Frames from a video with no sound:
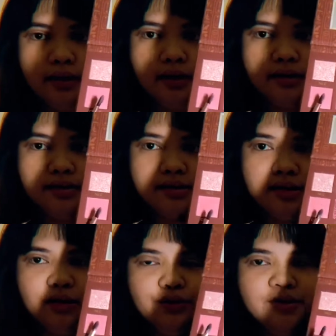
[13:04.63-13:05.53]
it's,
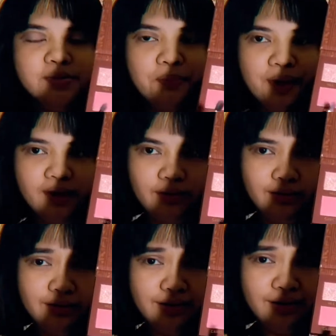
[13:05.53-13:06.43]
it looks pink
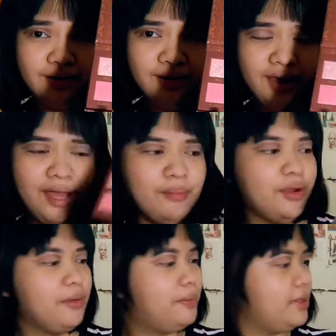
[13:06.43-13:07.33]
in the
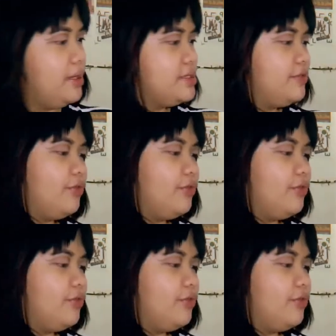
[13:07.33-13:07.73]
camera but as